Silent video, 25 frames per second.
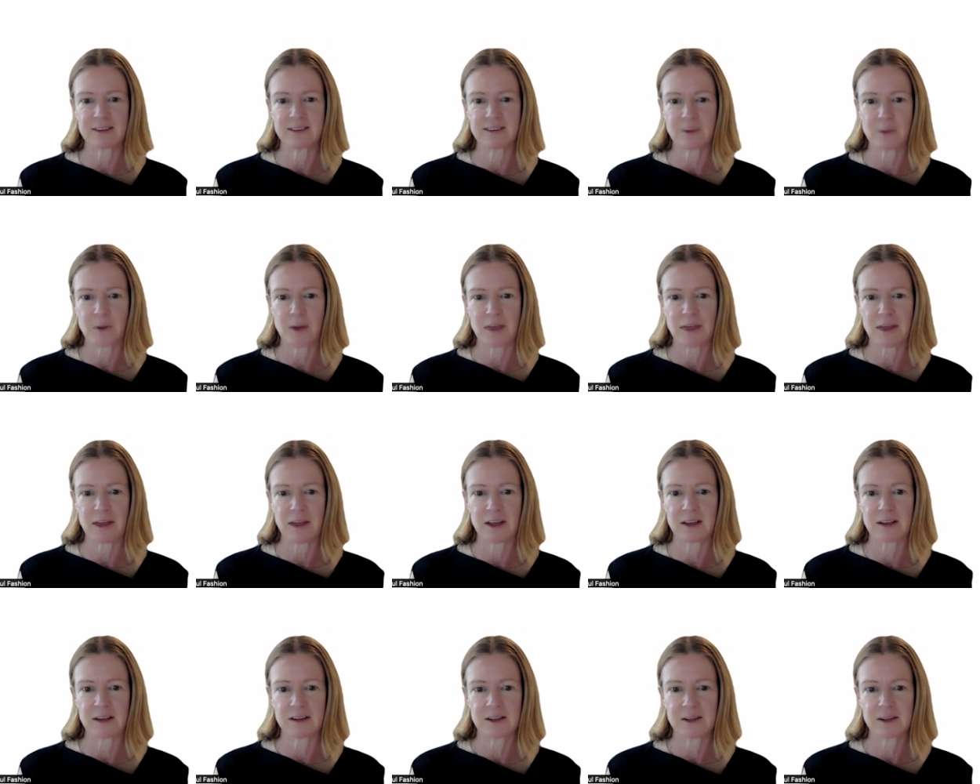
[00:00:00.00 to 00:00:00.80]
So I
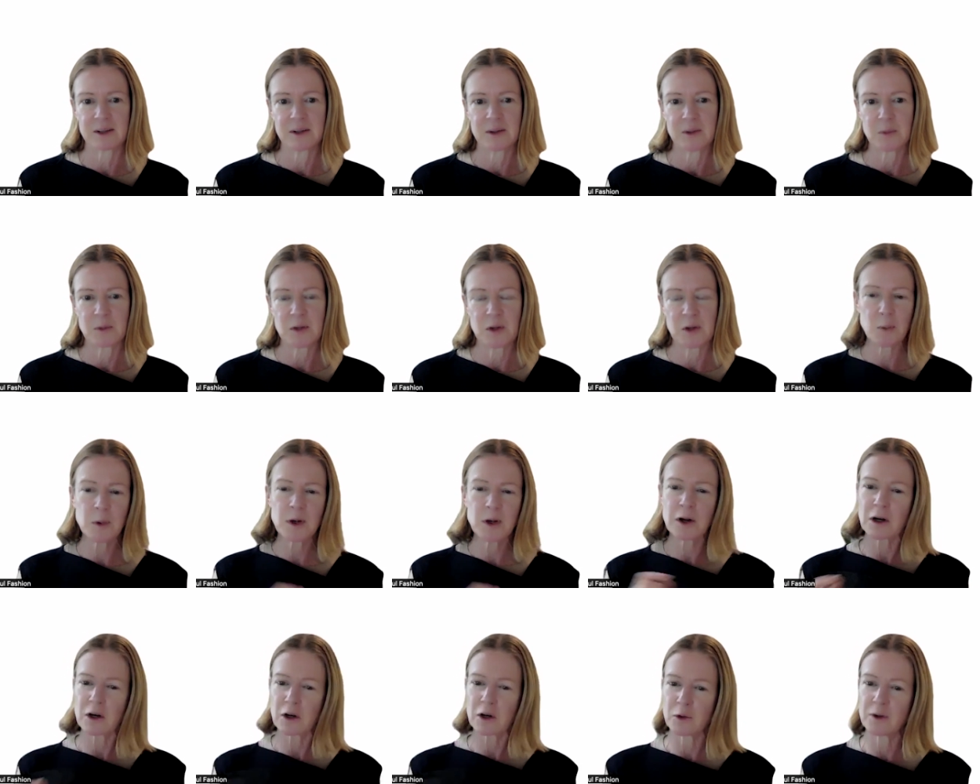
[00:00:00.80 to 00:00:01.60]
think we don't
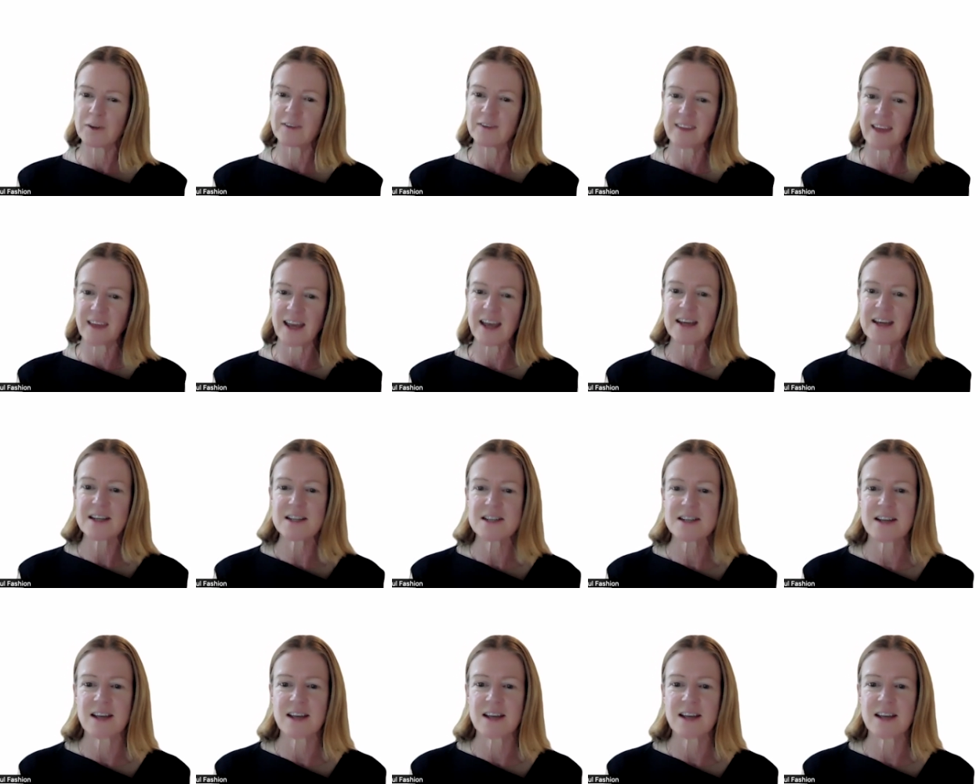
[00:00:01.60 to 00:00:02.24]
want to lose that.